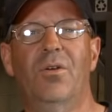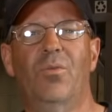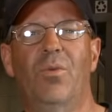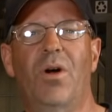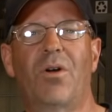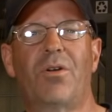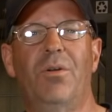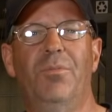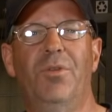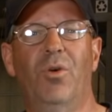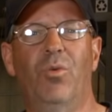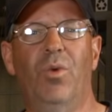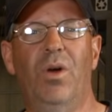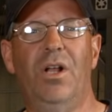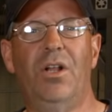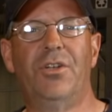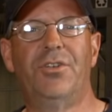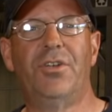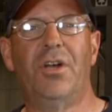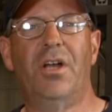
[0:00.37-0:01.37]
Welcome to
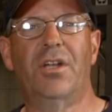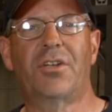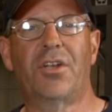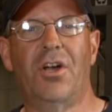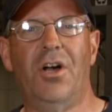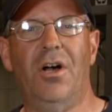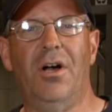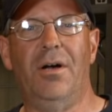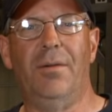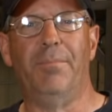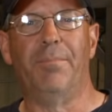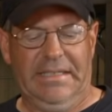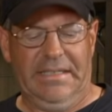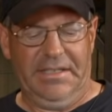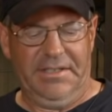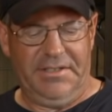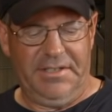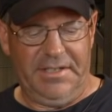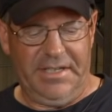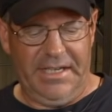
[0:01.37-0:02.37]
Weld.com.
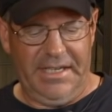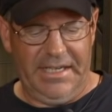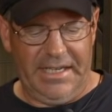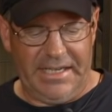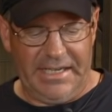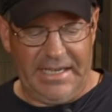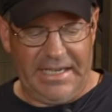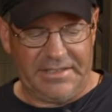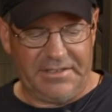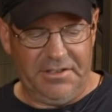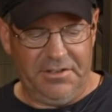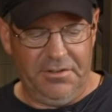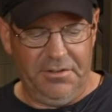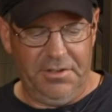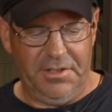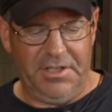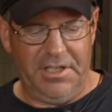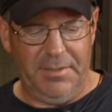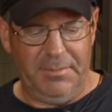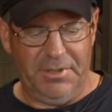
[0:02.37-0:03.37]
Today I'd like to
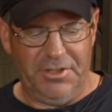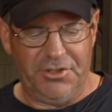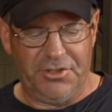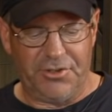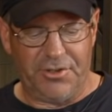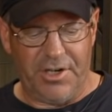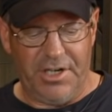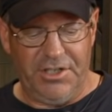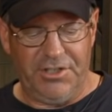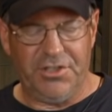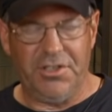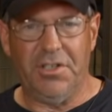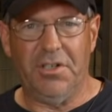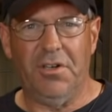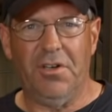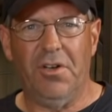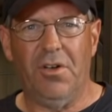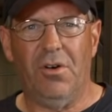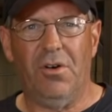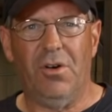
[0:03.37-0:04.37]
do a demonstration